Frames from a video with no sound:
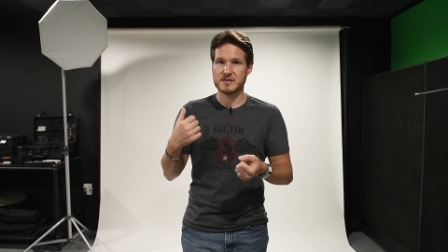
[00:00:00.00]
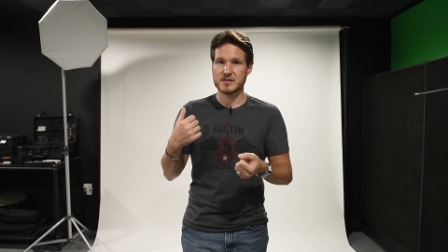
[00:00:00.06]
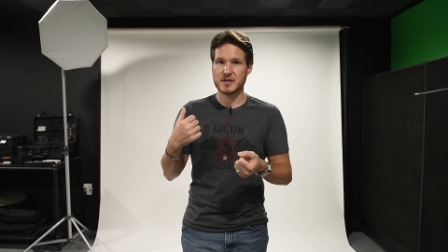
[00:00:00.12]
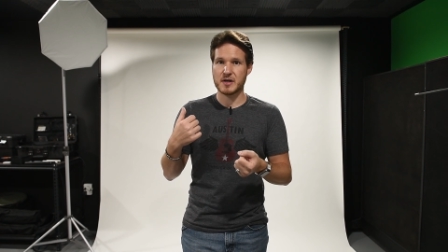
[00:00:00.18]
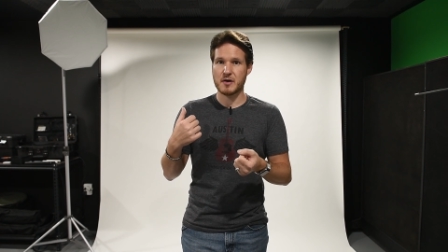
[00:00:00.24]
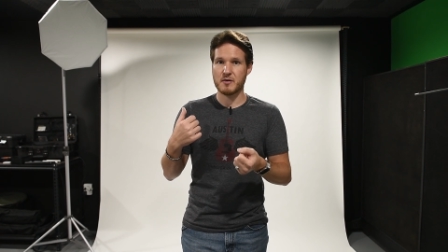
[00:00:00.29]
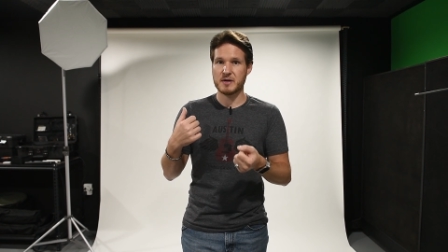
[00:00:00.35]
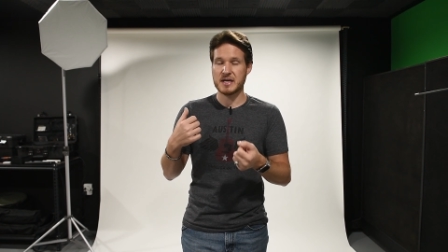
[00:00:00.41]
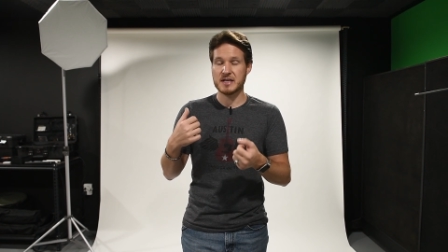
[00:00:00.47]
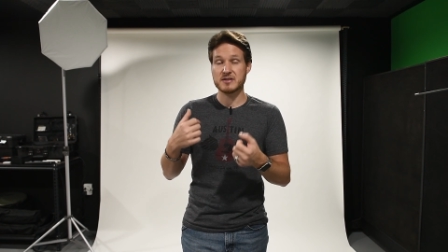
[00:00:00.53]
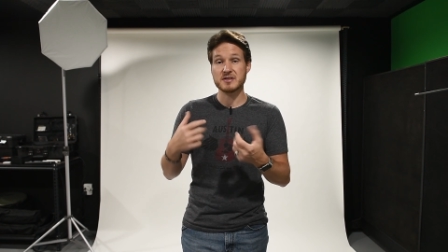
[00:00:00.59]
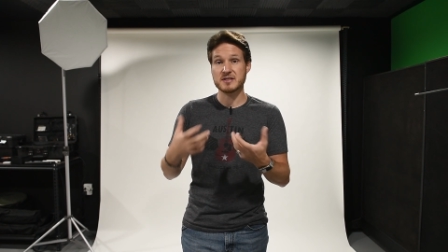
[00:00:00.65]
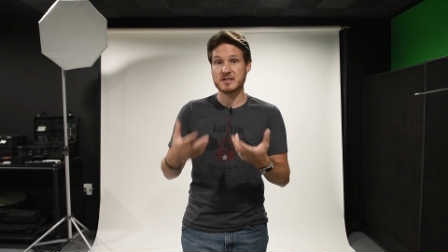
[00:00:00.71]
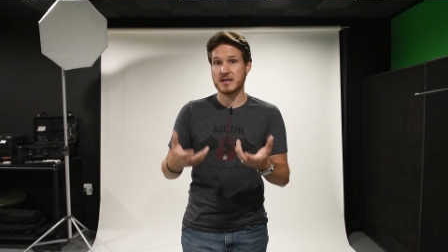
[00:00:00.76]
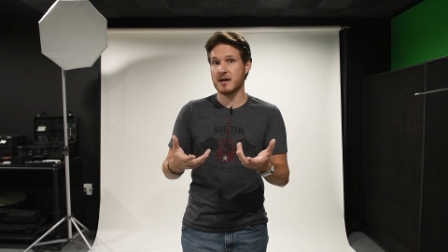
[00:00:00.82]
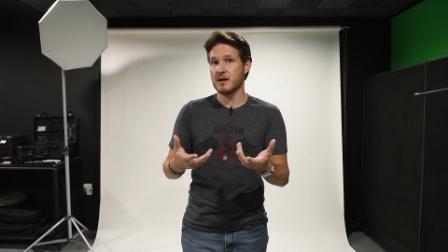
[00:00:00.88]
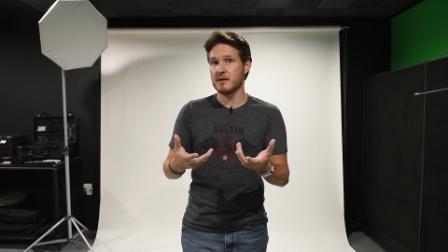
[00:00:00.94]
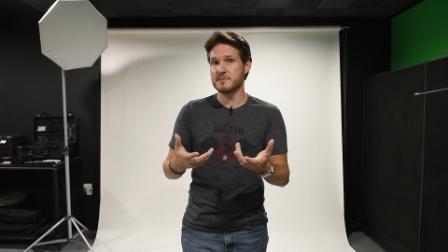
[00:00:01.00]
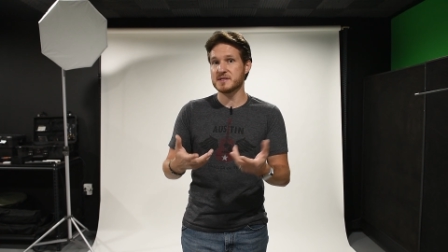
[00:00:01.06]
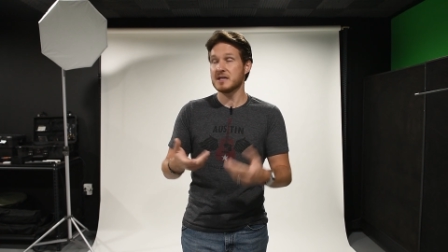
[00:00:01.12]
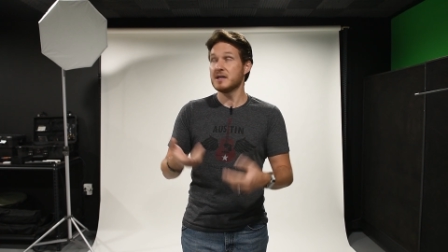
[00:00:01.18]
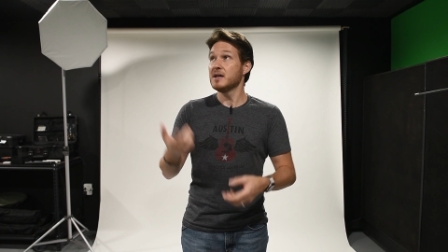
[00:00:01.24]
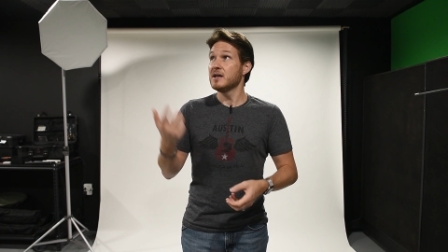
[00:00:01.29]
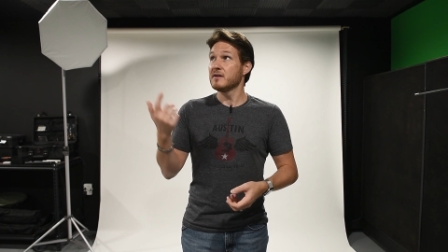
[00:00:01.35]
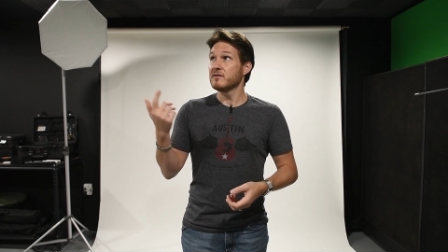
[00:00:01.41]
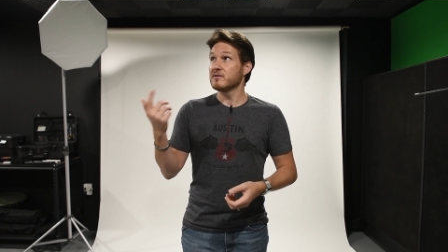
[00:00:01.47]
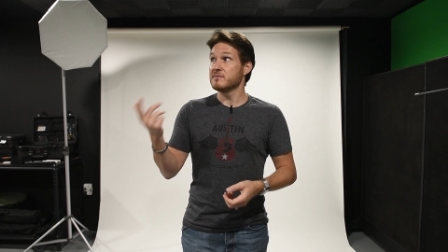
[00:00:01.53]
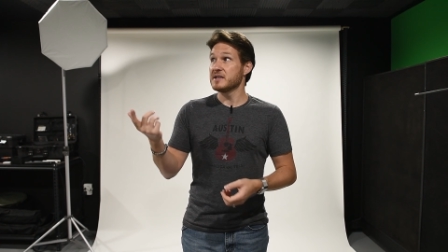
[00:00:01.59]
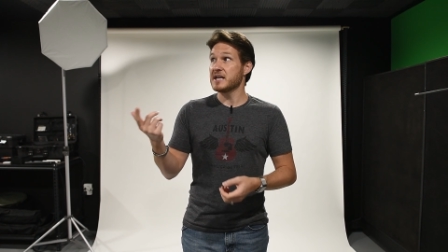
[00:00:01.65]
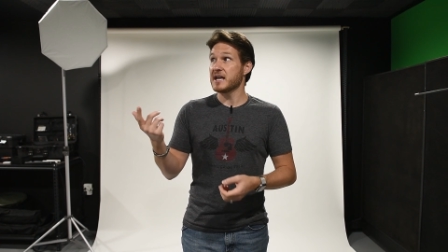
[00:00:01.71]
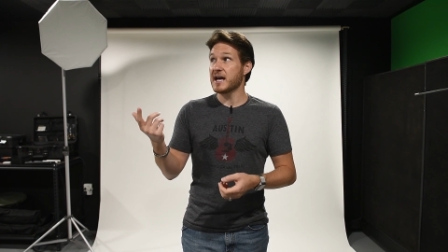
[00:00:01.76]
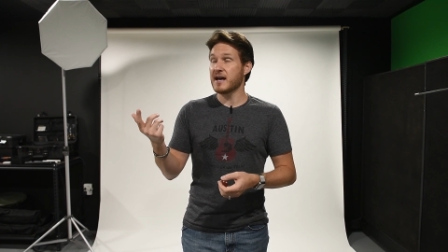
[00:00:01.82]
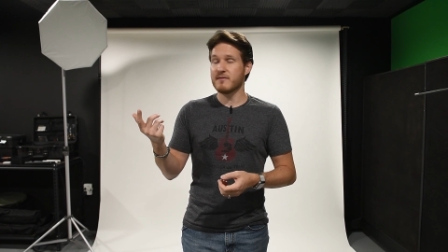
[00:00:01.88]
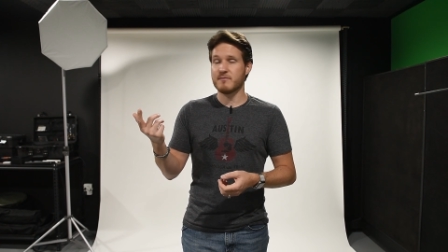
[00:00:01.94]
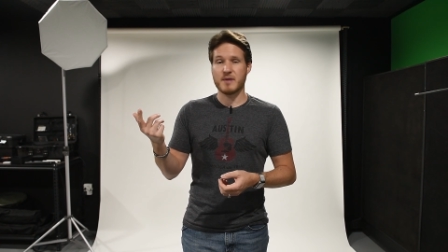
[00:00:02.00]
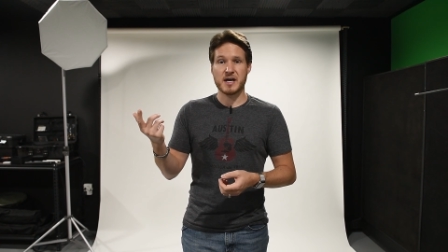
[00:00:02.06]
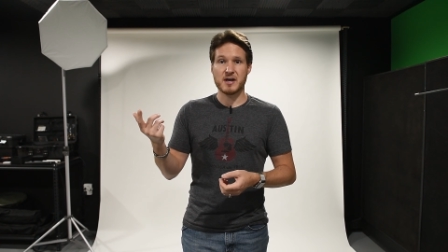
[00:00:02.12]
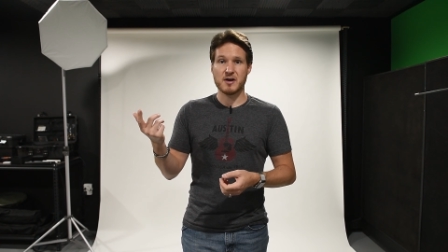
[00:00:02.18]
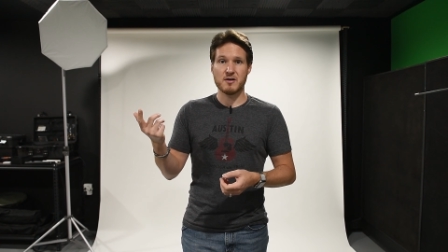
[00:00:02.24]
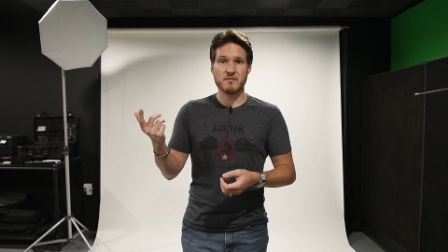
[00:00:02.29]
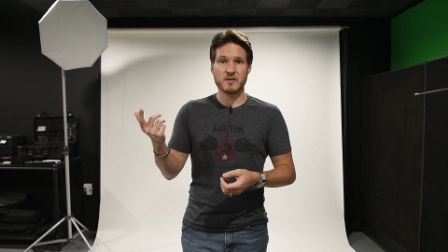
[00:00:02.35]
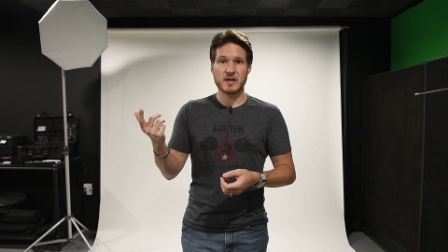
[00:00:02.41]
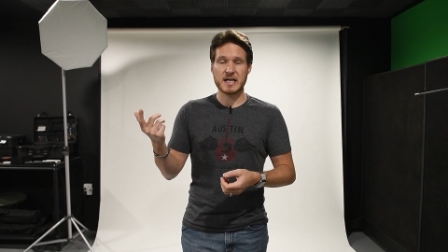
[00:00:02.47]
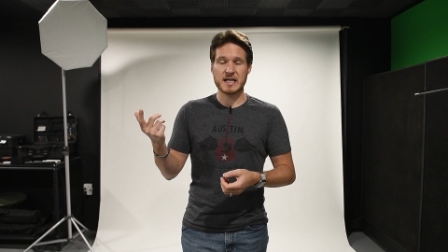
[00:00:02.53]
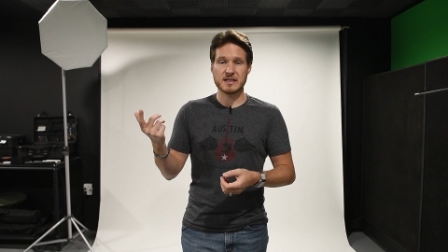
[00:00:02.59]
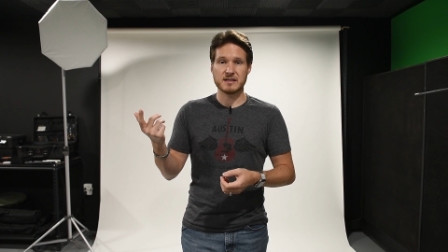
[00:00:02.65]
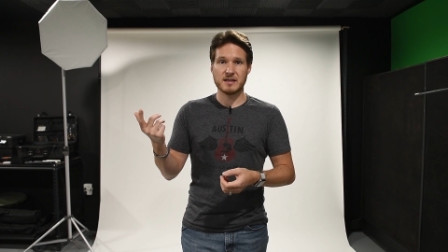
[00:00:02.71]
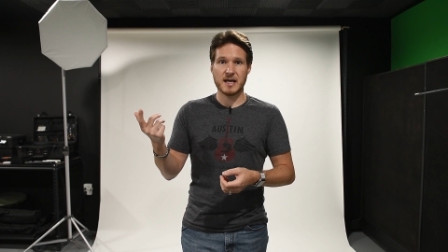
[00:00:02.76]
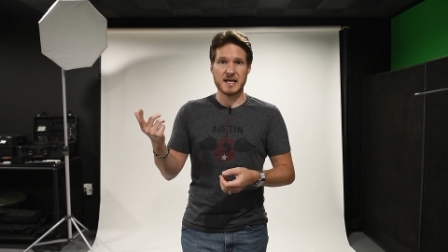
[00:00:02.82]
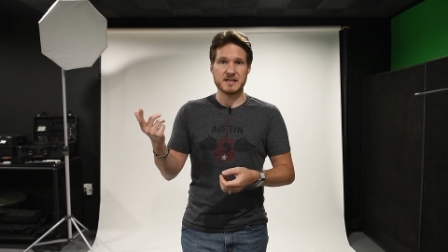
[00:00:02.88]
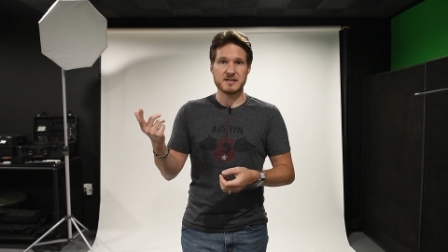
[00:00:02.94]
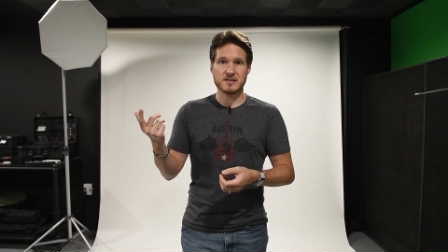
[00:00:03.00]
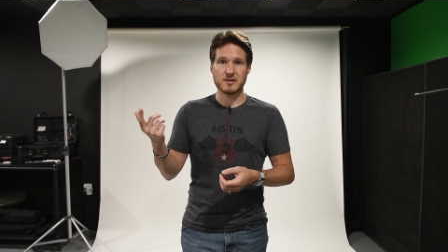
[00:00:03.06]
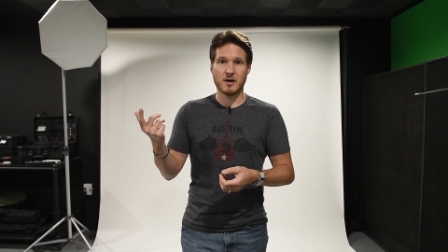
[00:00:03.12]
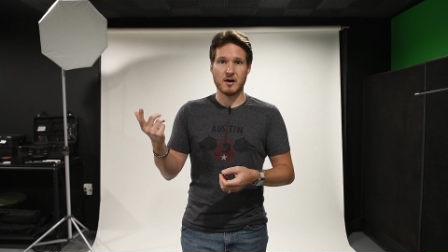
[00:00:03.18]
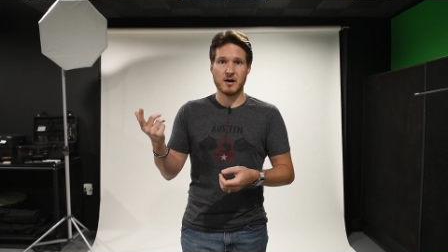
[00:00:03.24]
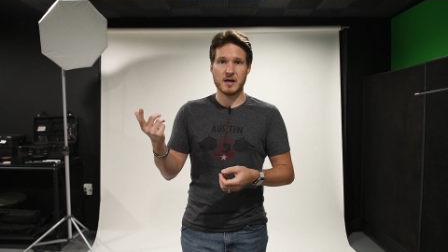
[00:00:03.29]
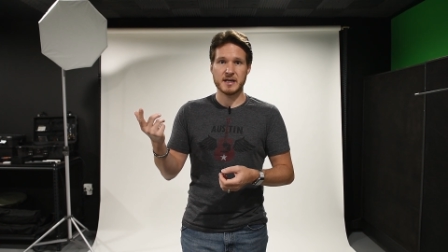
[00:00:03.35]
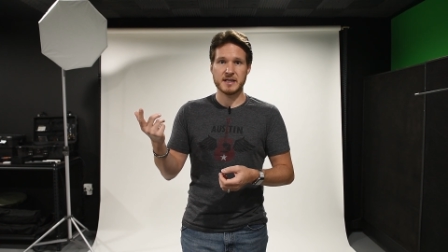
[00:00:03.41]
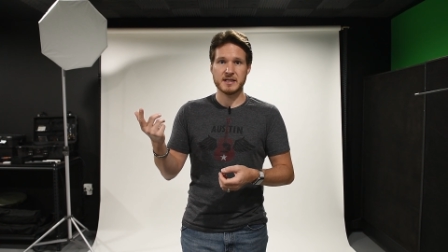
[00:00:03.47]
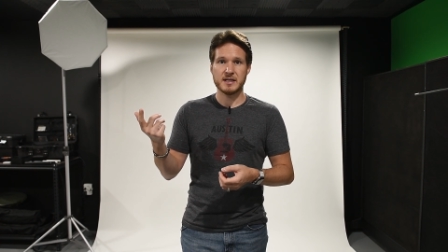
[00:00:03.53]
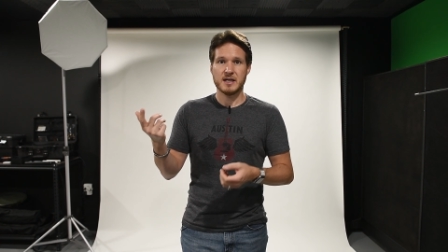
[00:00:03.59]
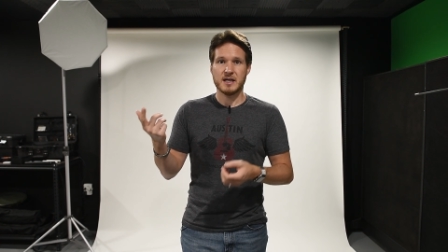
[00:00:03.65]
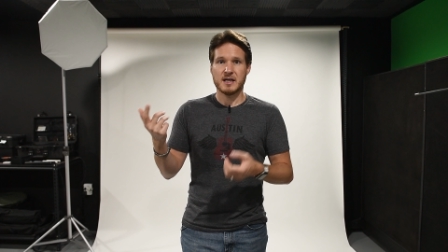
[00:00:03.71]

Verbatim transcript: so it just helps for me to have my overhead lights on.